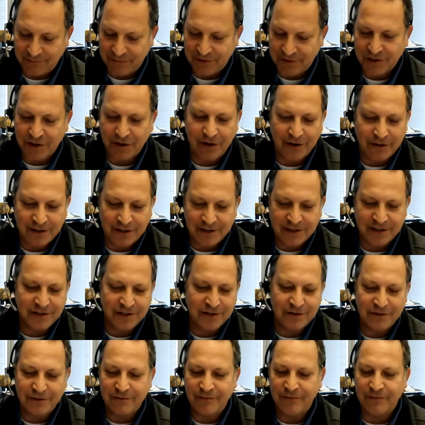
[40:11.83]
turned
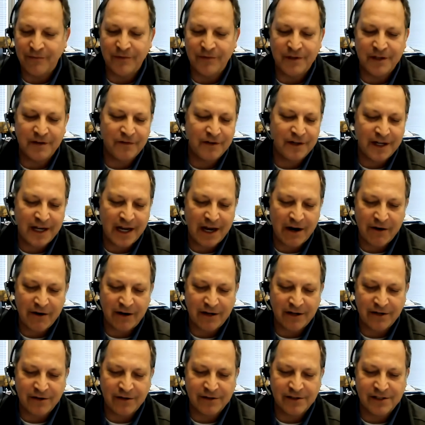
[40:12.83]
into different
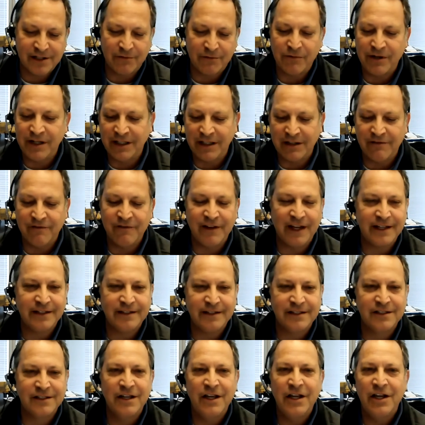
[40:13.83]
characters, real
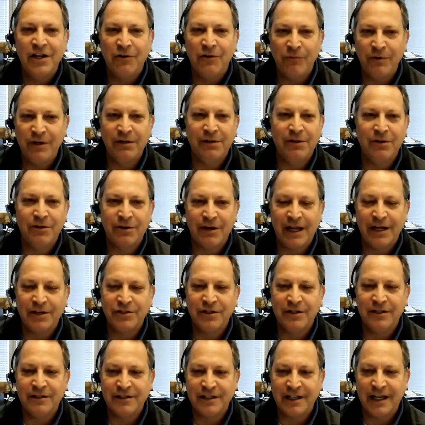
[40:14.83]
events, real
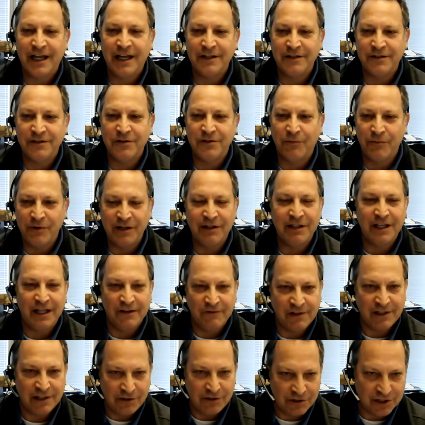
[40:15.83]
locations, and the real
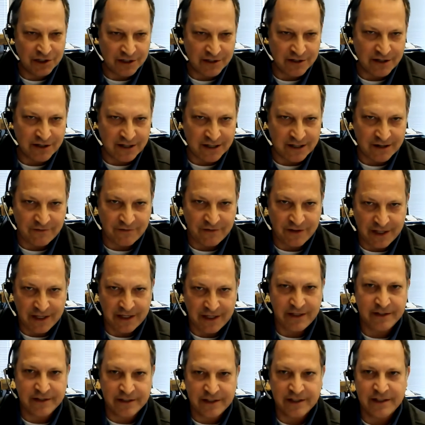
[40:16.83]
evolution of
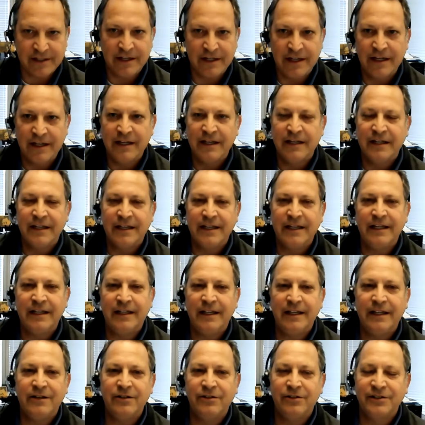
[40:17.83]
these
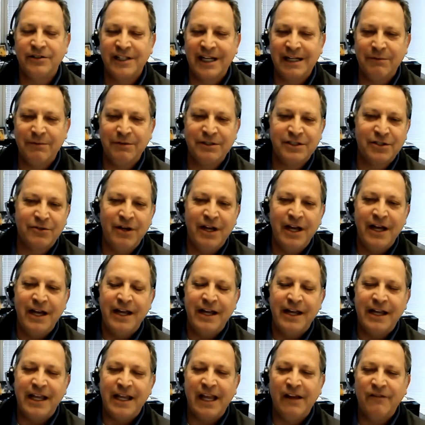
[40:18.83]
illegal settlements. So
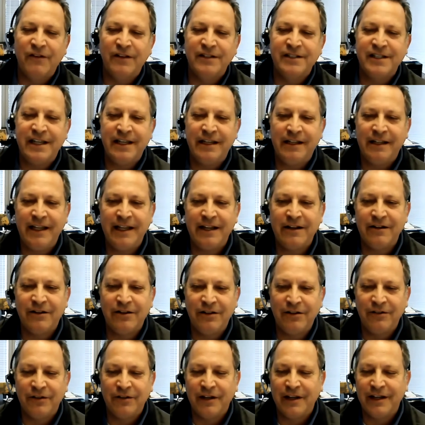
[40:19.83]
if it's
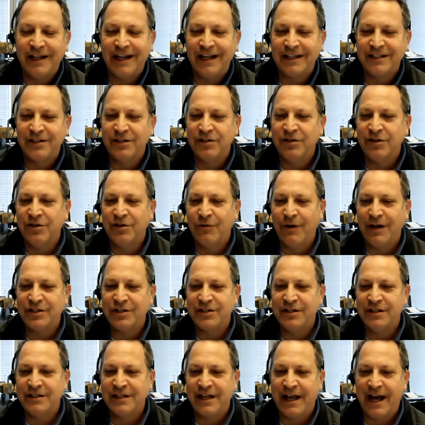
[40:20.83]
illegal, I guess the good
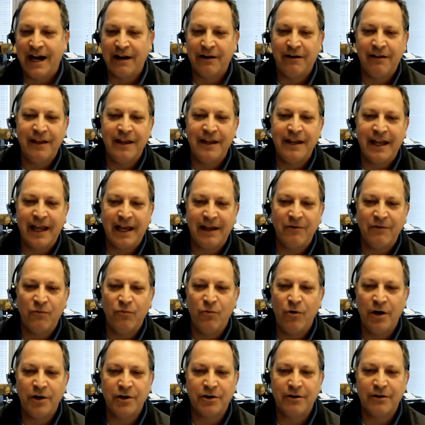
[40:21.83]
question is, how do they get
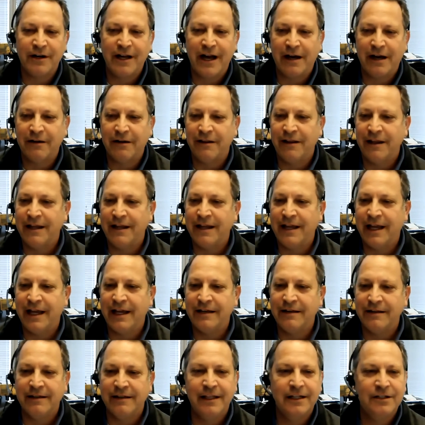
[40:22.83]
water and how do they
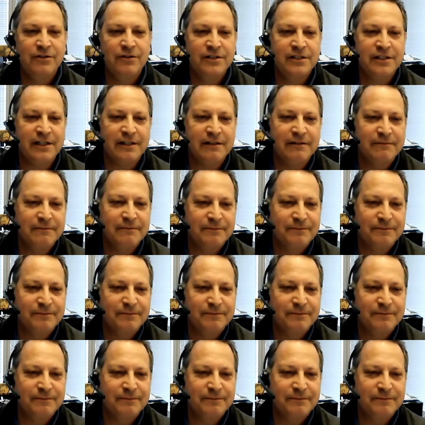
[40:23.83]
get electricity?